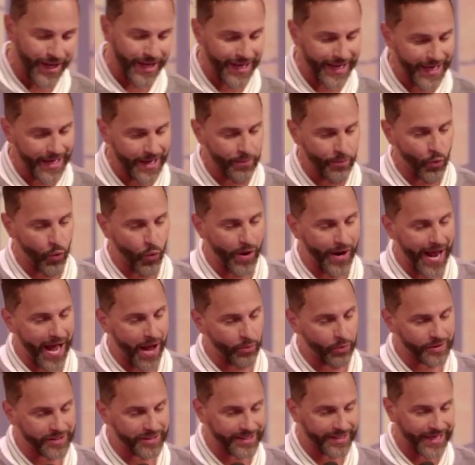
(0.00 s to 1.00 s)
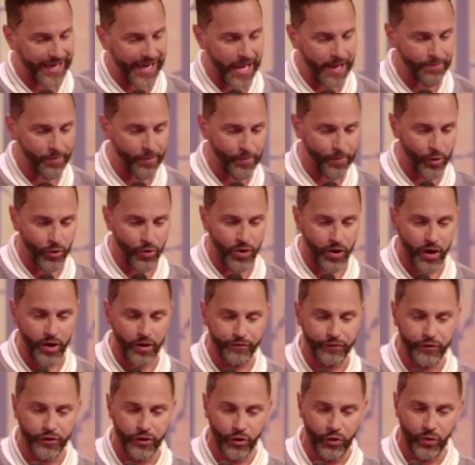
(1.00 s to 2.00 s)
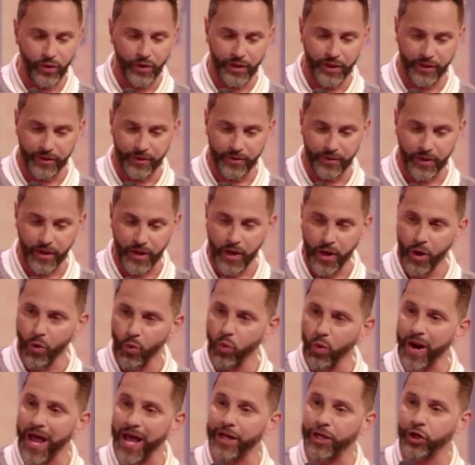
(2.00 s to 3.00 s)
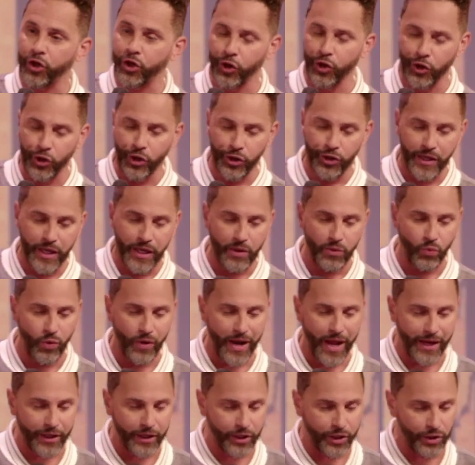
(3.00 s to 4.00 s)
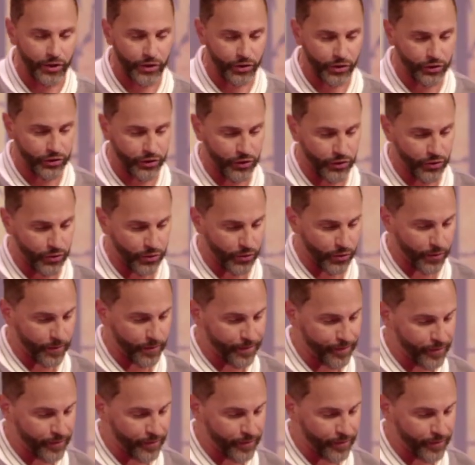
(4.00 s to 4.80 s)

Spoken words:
him what I was capable of doing, what I could and what I couldn't do.